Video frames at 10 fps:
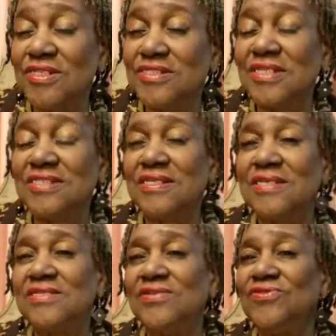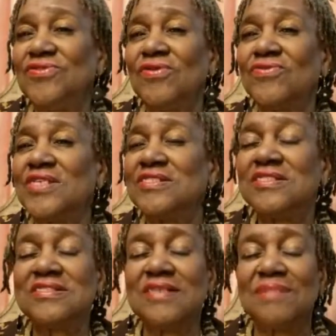This
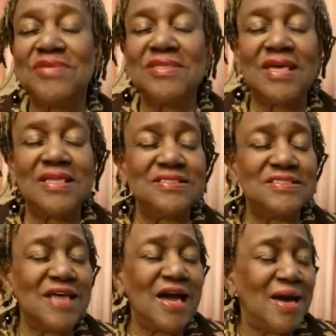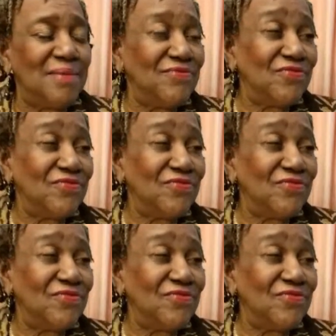is something that is common